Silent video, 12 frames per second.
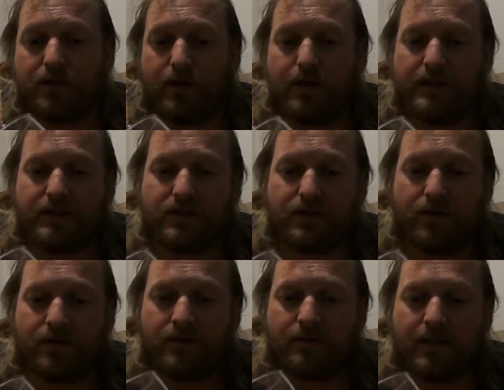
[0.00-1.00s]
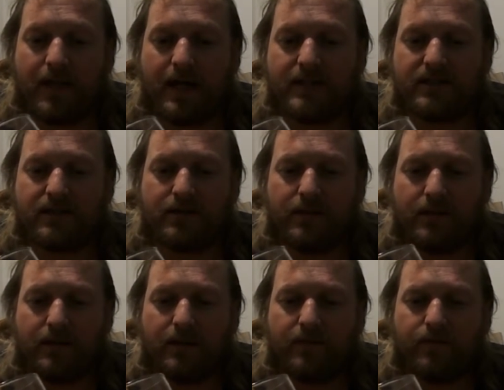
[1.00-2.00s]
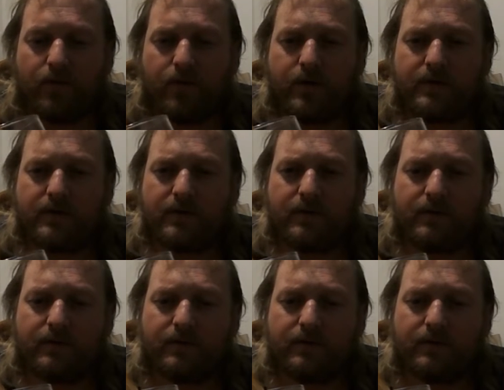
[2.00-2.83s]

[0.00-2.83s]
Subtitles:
dirty schooner glass, boys.